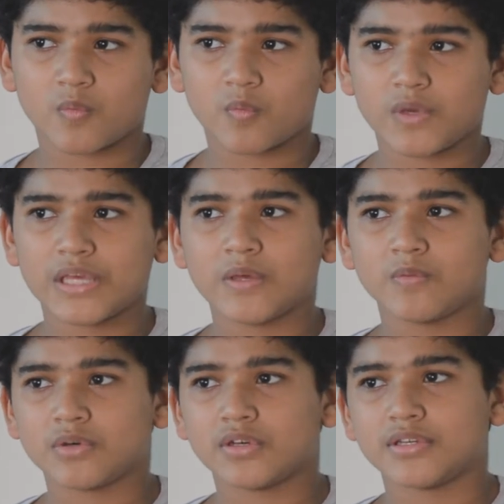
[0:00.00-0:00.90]
we
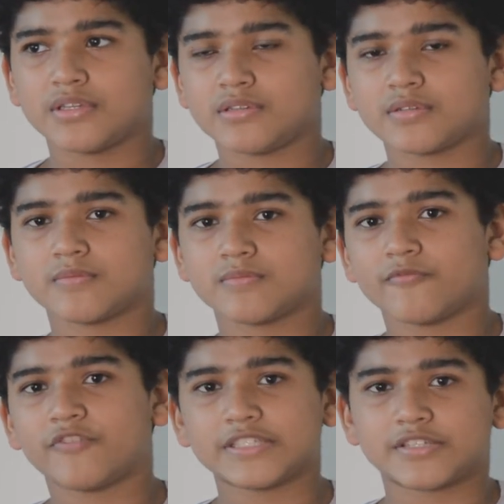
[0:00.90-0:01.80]
would
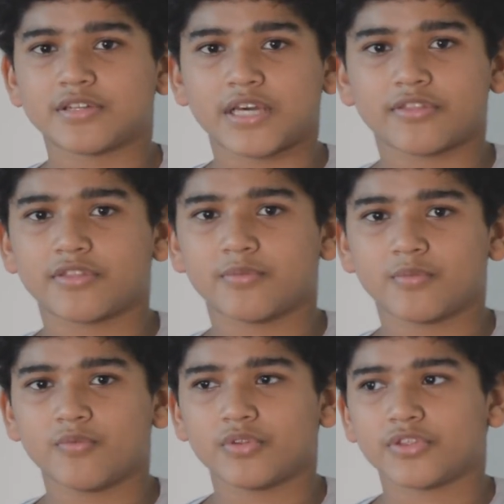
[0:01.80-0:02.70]
freeze to death
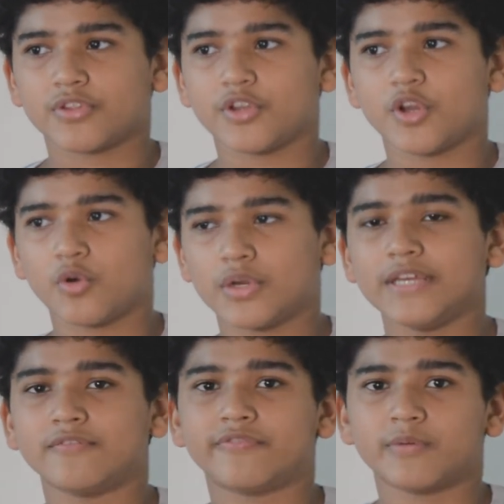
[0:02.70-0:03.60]
with no
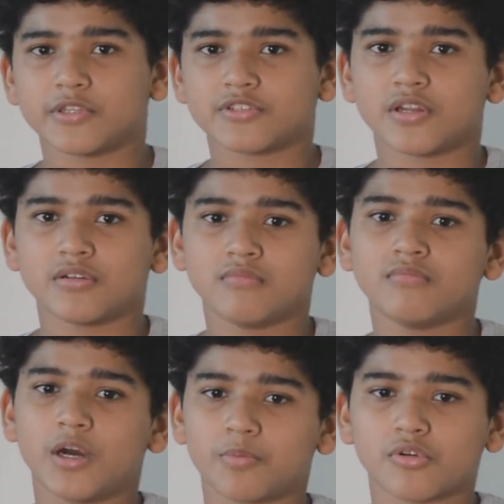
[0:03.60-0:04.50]
heat from the sun
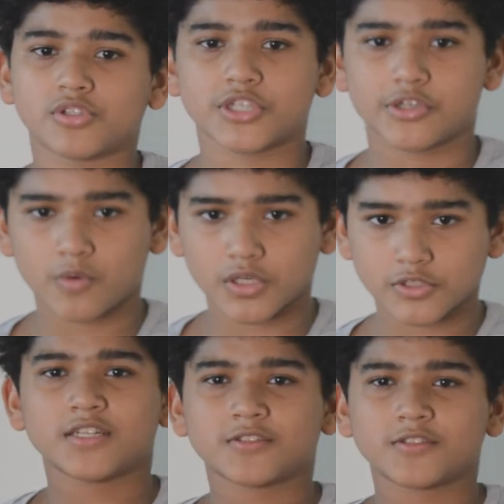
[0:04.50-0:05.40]
approaching to
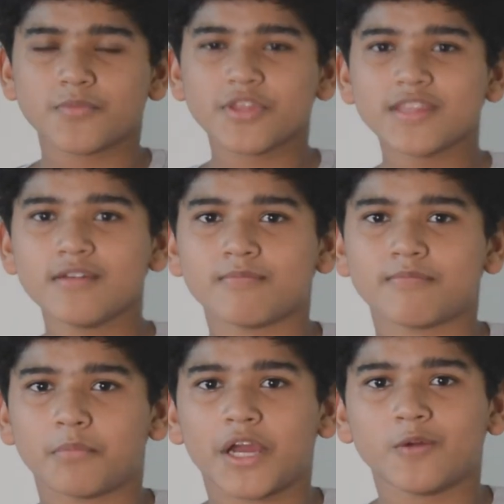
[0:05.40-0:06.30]
us. Something that
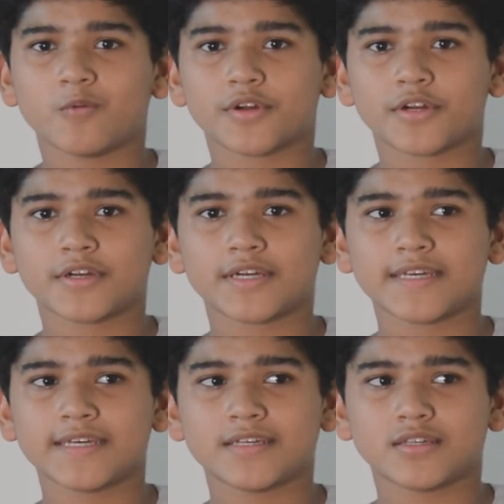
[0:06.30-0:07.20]
might work
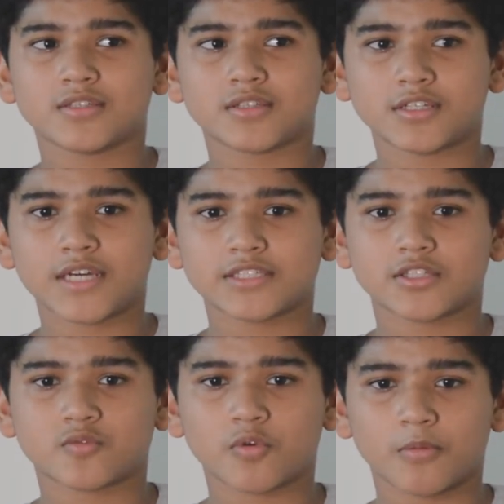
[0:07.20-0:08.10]
is a
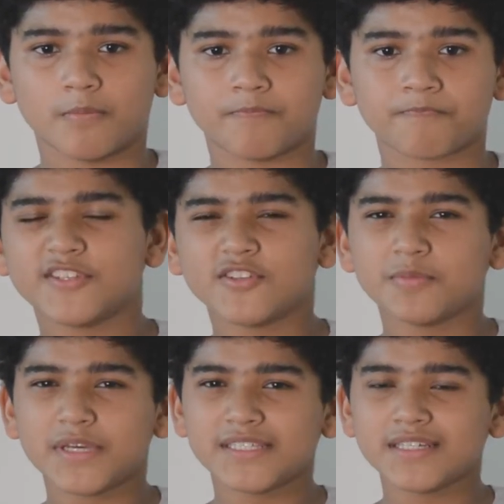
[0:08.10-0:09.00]
Dyson swarm. This is
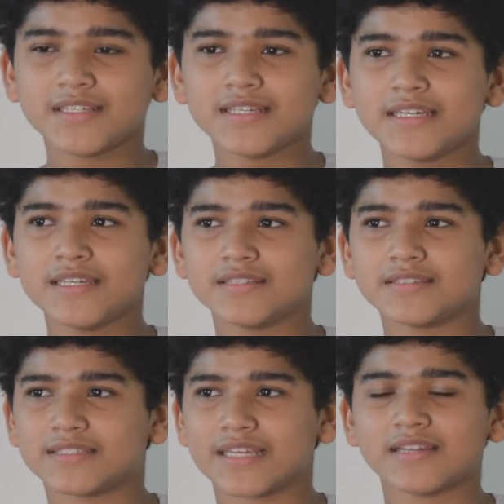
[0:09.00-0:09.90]
basically
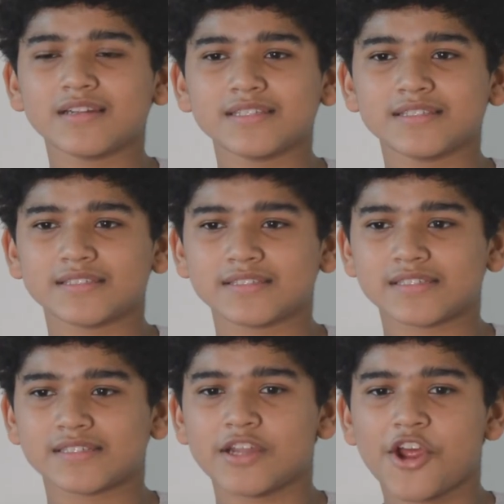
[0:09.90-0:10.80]
satellites
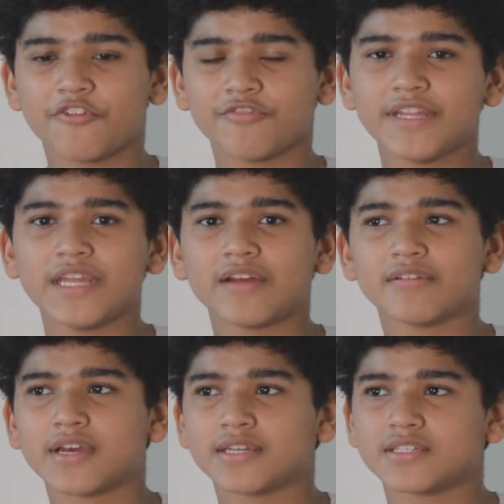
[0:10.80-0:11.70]
that
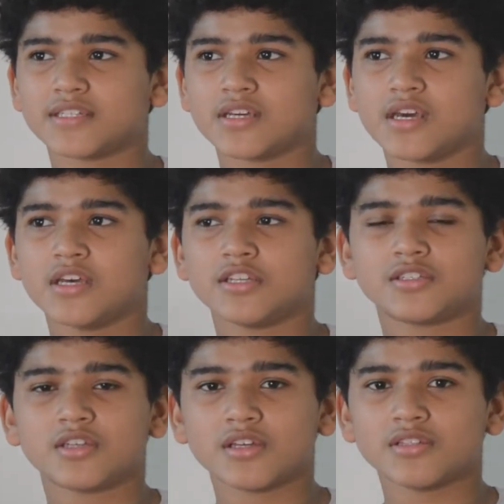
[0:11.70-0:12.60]
redirect
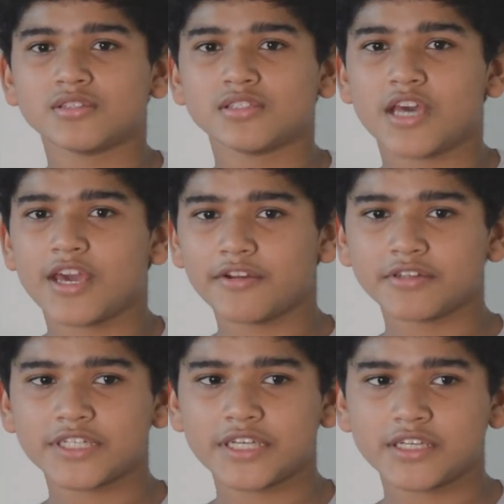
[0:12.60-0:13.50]
sun's
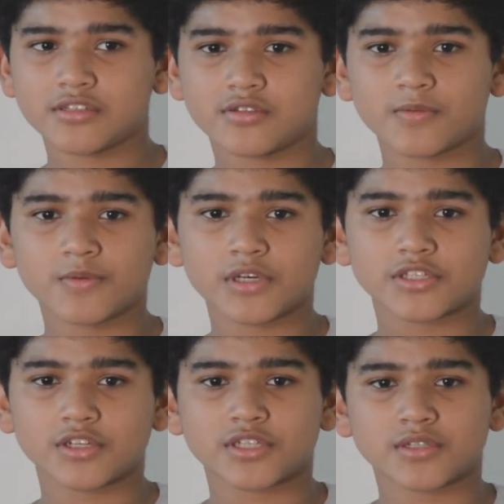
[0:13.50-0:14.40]
energy to a
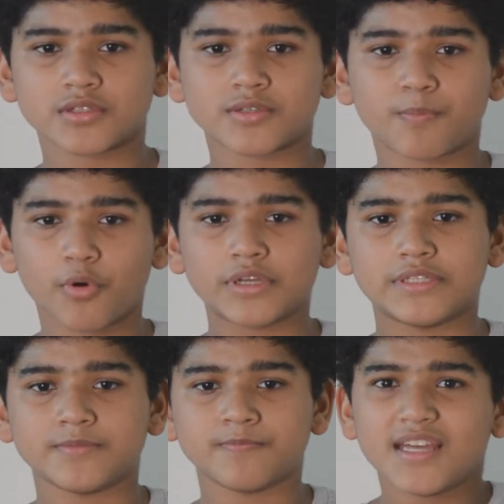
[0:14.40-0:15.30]
certain
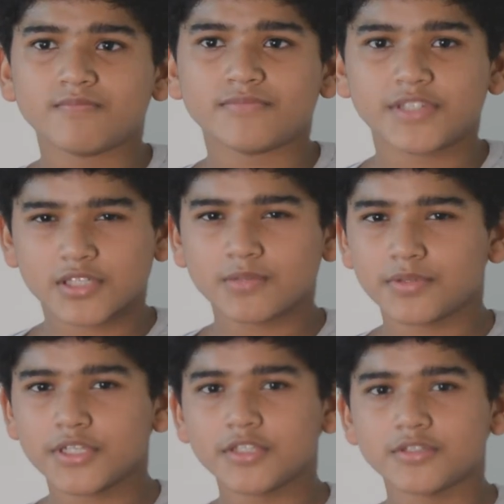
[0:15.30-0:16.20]
point. And this can
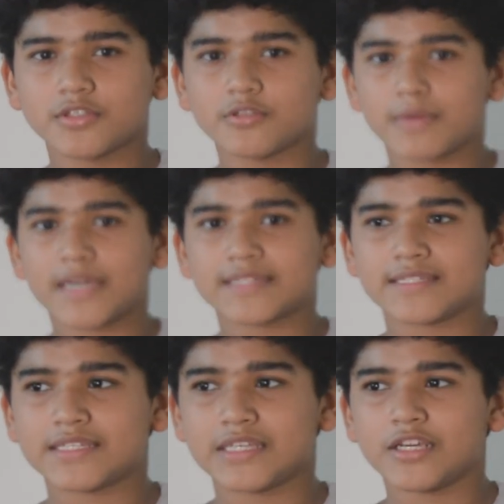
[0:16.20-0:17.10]
produce
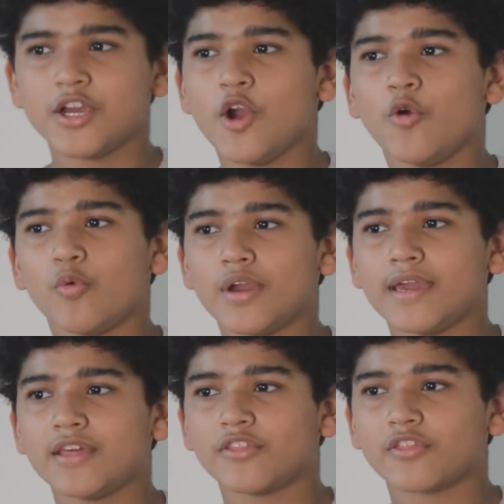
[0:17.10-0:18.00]
humanity
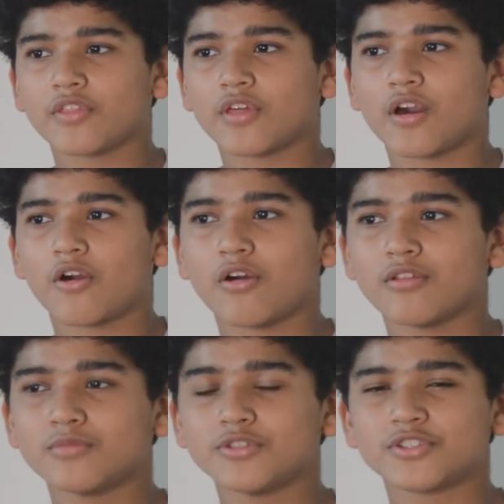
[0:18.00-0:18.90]
with
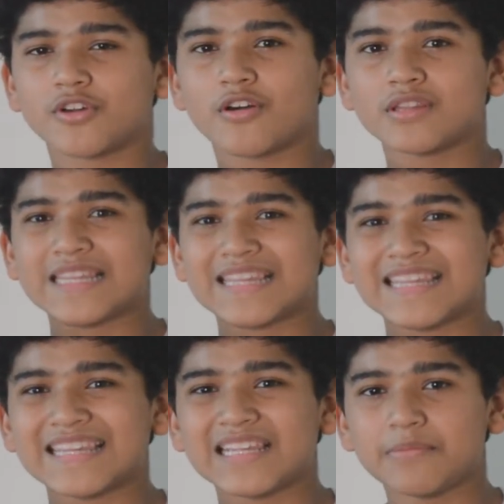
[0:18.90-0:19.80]
almost
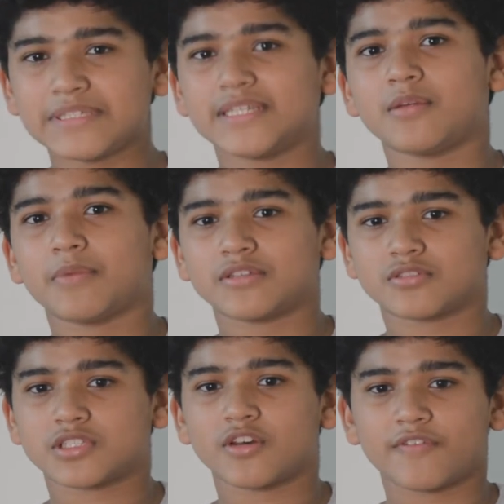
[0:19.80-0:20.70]
unlimited
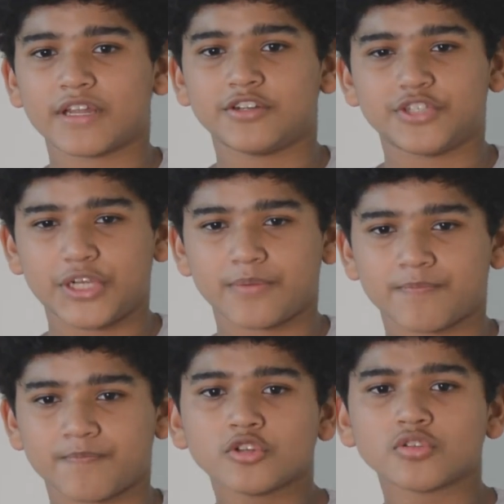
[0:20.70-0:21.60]
amounts of energy.
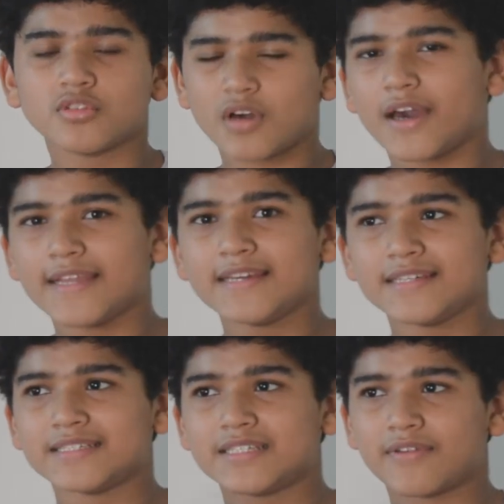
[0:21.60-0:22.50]
So the idea
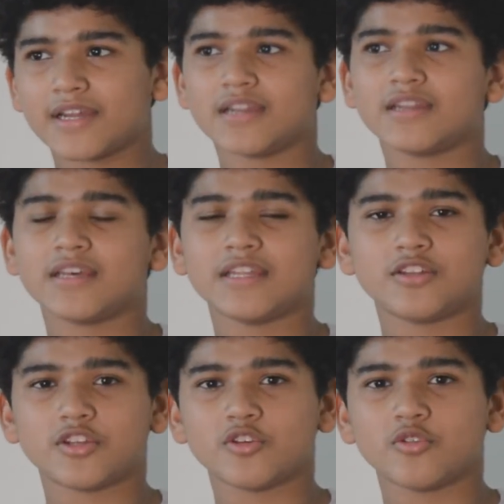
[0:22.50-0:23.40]
is divided
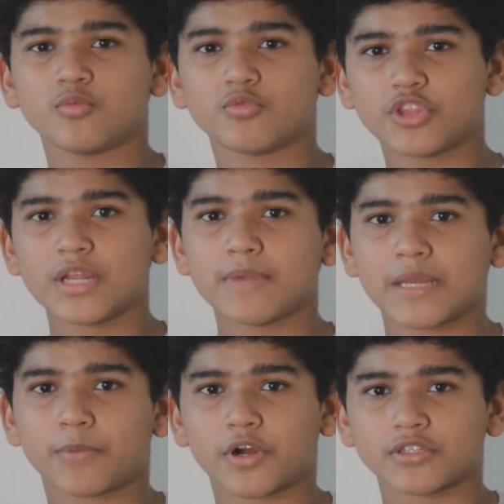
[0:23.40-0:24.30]
into three
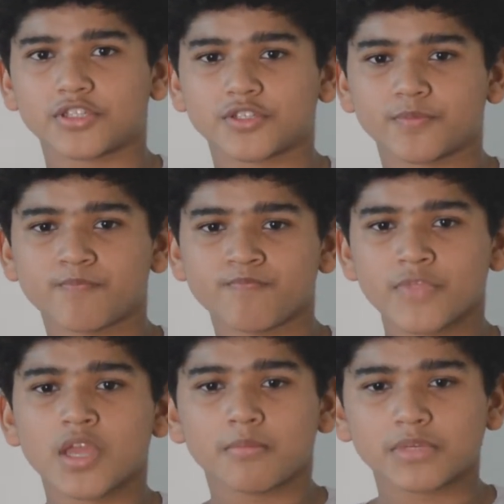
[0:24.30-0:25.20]
main parts:
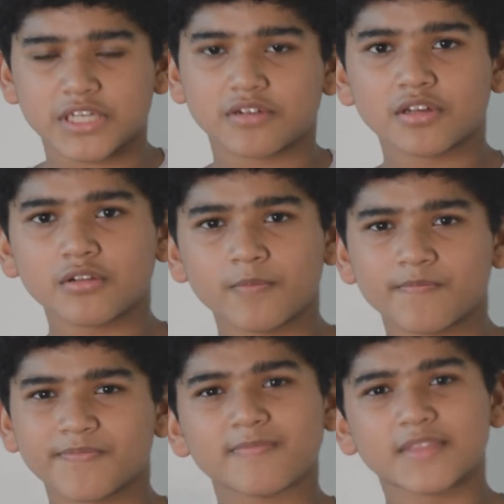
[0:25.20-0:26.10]
material,
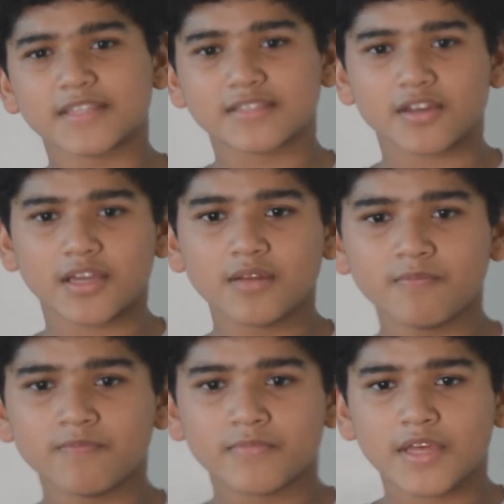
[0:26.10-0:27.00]
design,
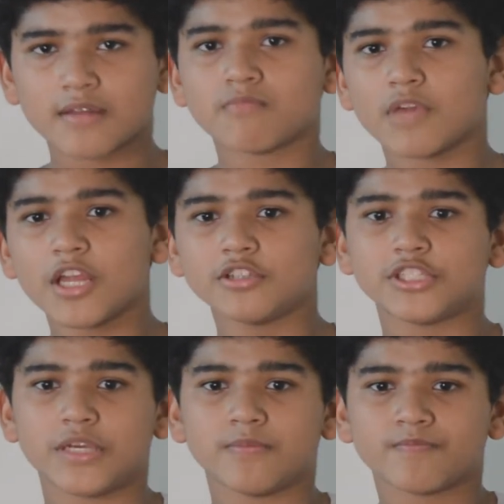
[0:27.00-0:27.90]
and
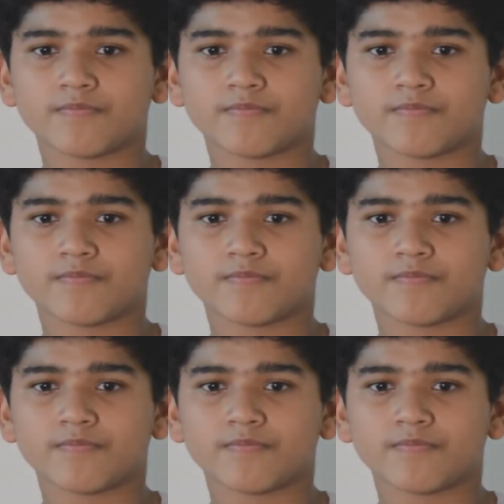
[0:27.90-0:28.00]
energy.